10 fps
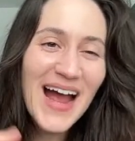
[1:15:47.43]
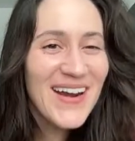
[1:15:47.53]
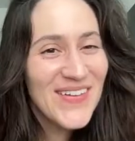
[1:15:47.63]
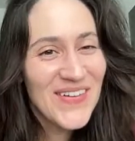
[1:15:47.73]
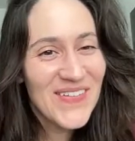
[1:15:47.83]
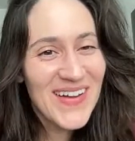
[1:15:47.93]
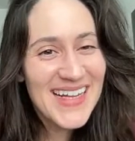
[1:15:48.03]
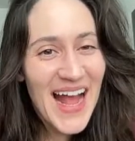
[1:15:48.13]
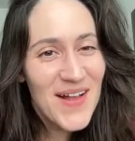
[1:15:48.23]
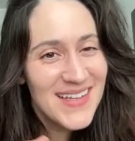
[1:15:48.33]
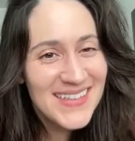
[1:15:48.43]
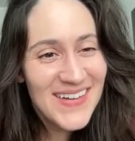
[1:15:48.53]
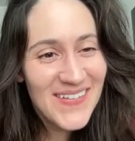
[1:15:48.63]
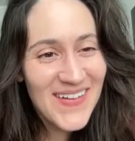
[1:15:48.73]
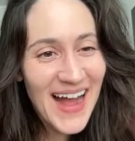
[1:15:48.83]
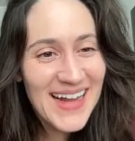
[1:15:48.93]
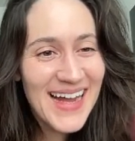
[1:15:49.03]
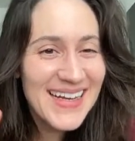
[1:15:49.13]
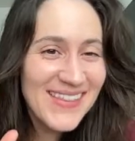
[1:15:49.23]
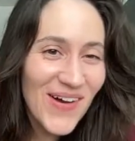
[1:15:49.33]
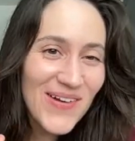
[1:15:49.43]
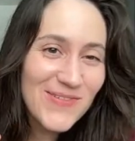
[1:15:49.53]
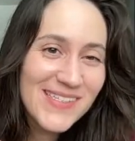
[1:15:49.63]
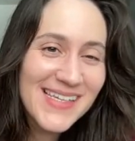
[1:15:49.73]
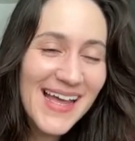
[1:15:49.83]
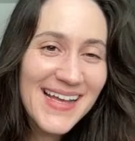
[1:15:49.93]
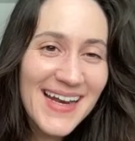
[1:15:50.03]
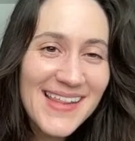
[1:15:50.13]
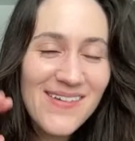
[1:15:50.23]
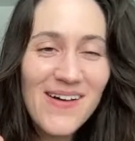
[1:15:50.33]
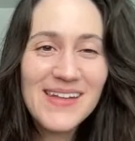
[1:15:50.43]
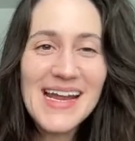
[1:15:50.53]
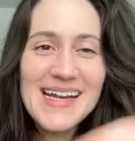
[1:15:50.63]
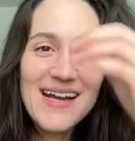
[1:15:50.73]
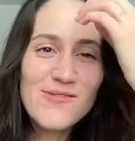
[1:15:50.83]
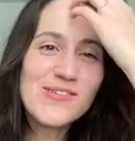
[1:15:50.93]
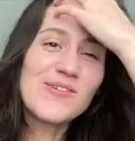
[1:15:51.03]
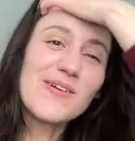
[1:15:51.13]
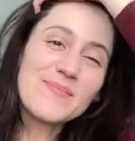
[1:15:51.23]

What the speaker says: I don't know. I kind of thought Lady Eversor,